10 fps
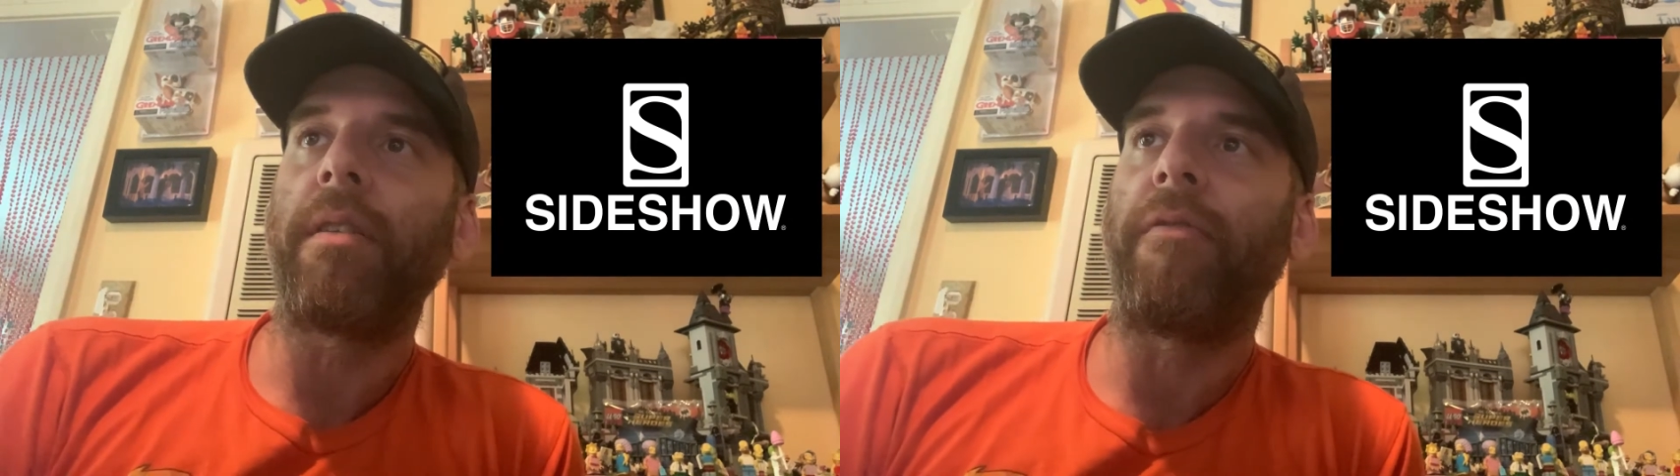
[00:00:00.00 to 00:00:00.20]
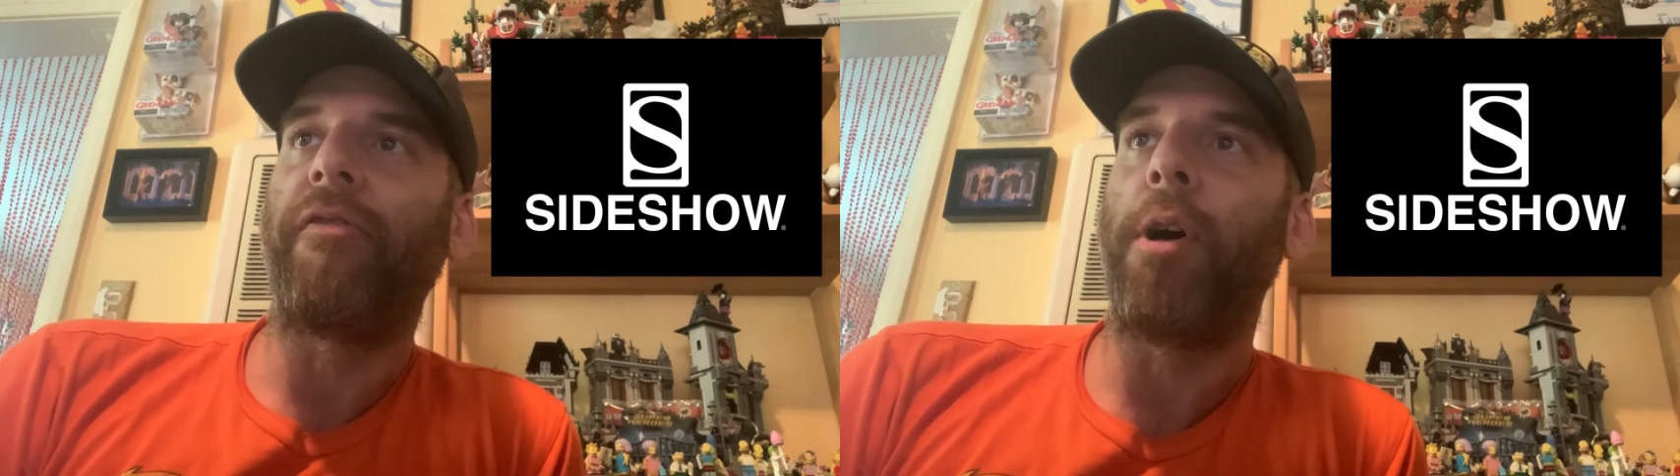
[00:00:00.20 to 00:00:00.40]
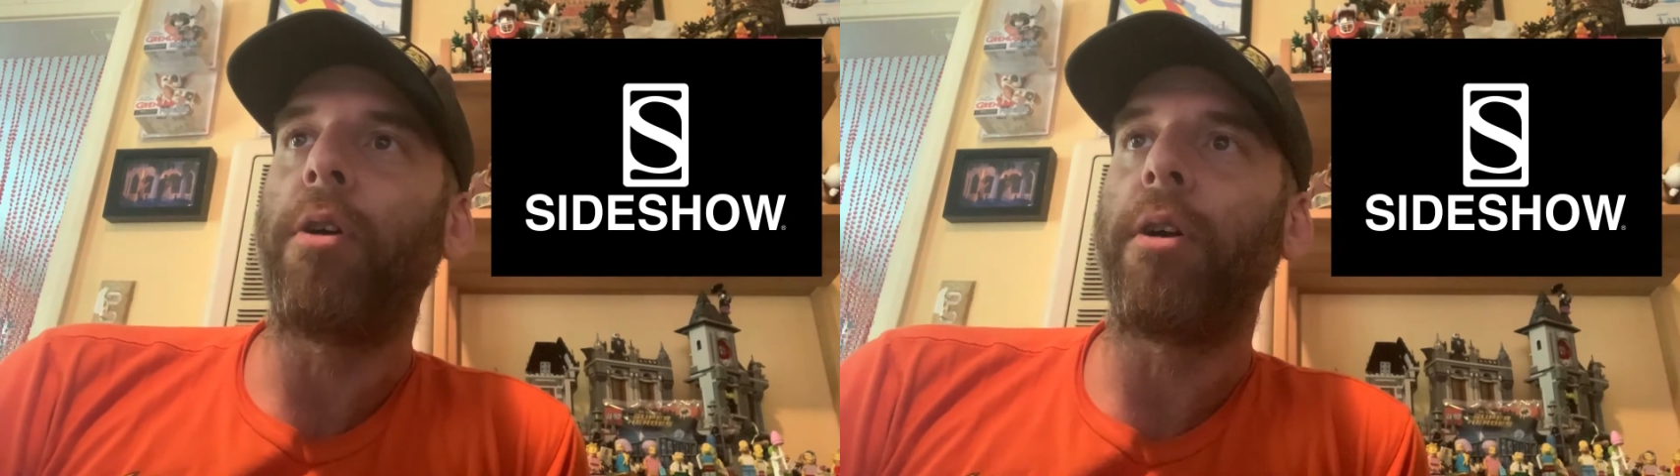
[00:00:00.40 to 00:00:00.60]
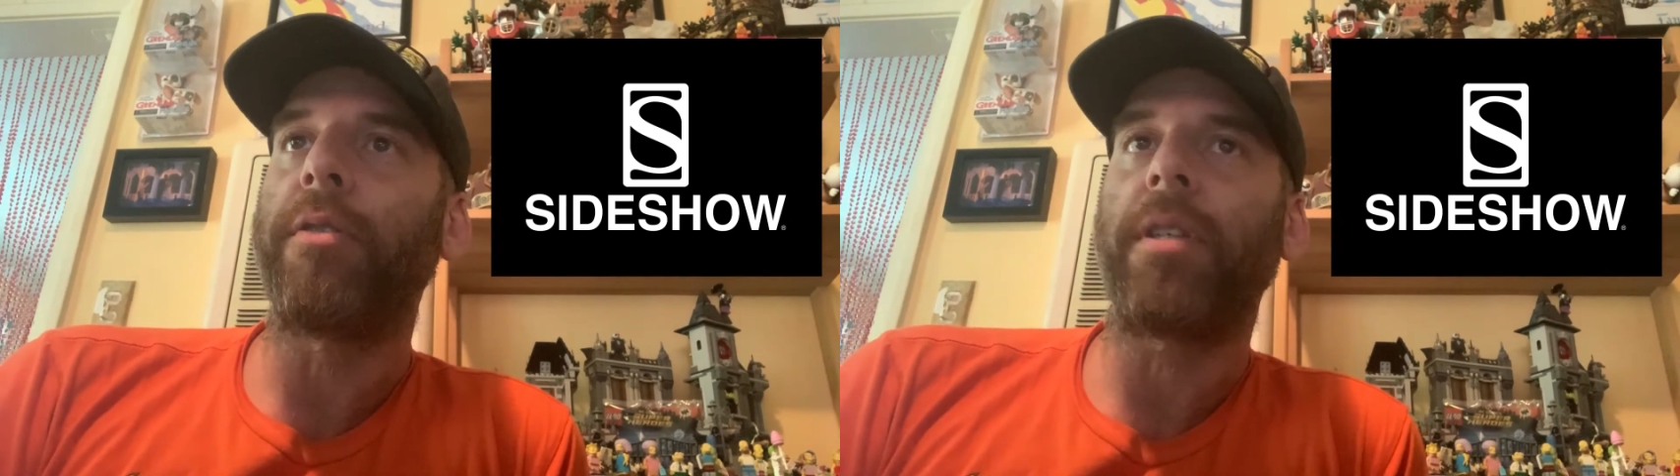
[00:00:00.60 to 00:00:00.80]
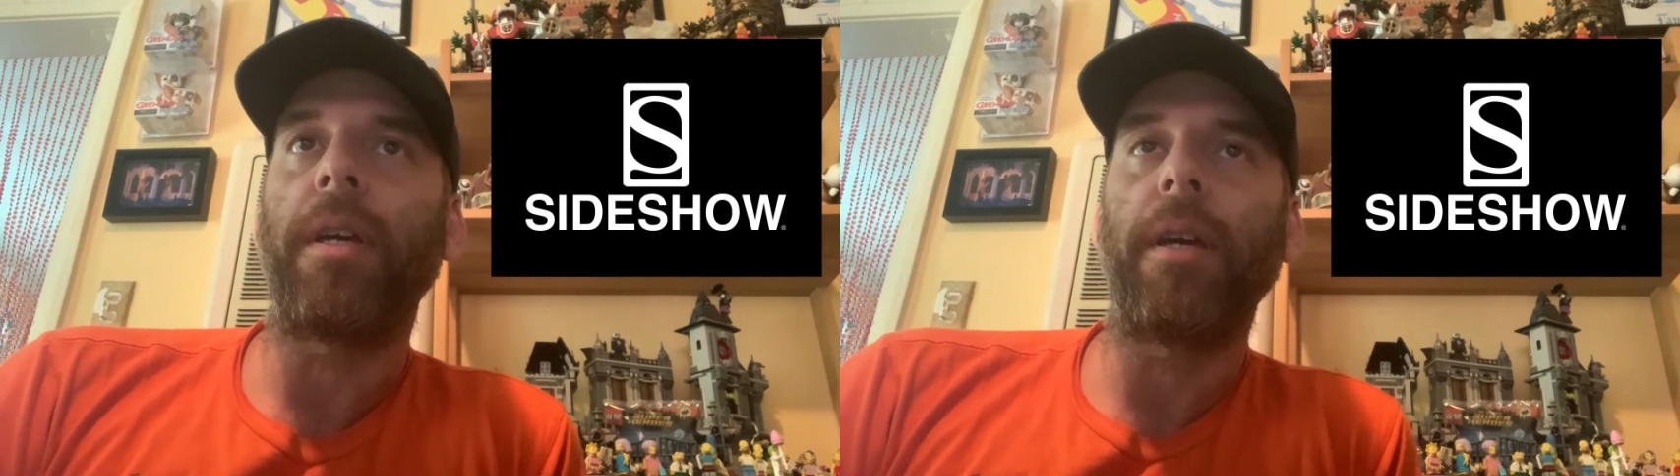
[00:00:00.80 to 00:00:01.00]
the
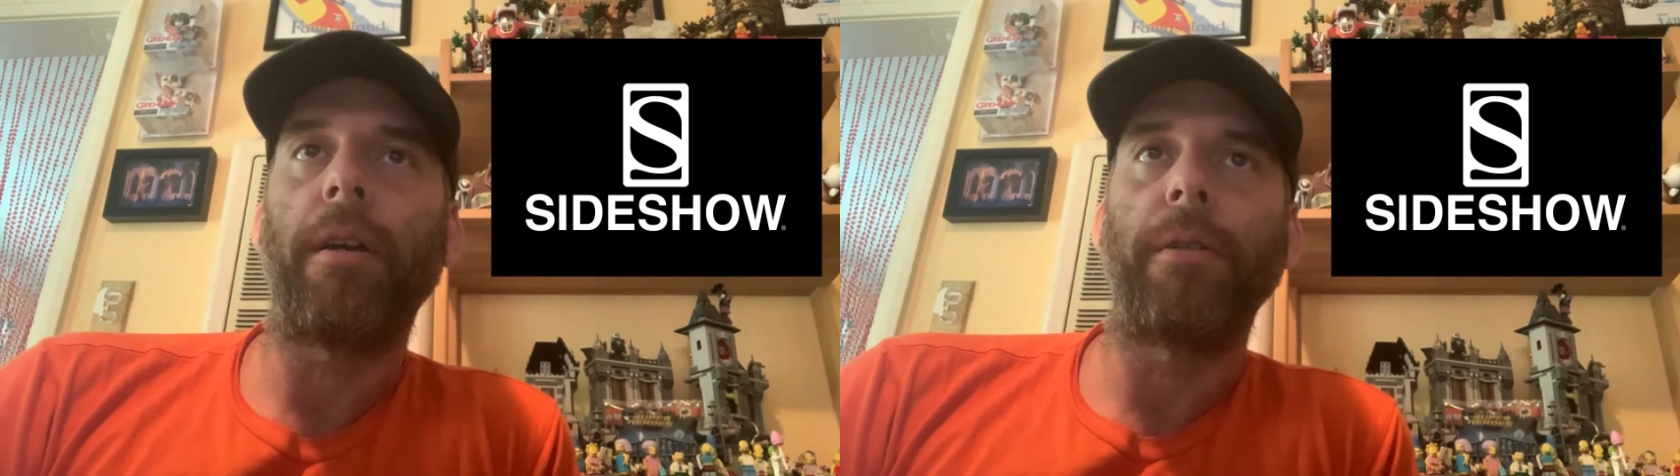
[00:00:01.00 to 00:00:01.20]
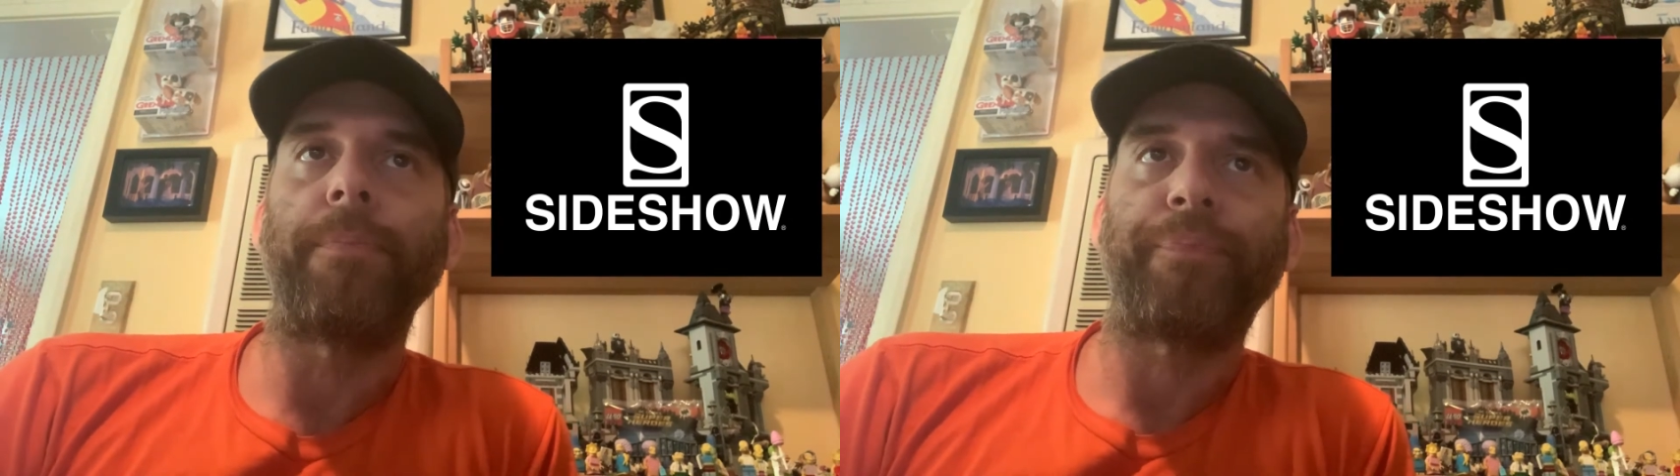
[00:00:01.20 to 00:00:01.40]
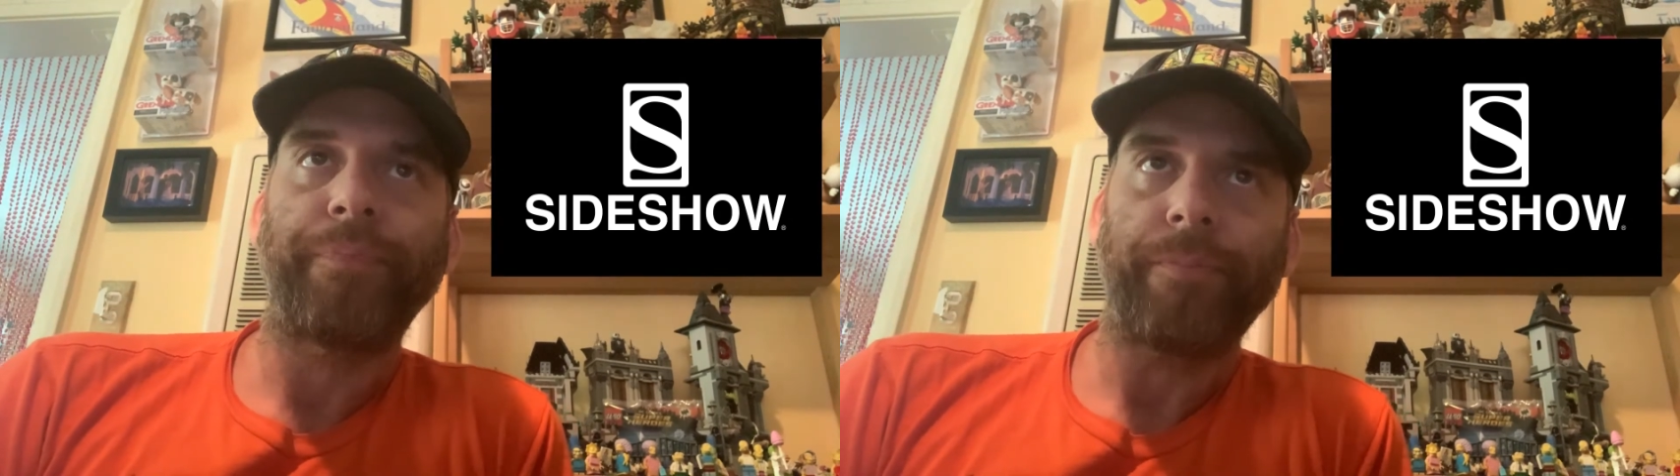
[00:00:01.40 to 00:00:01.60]
photos here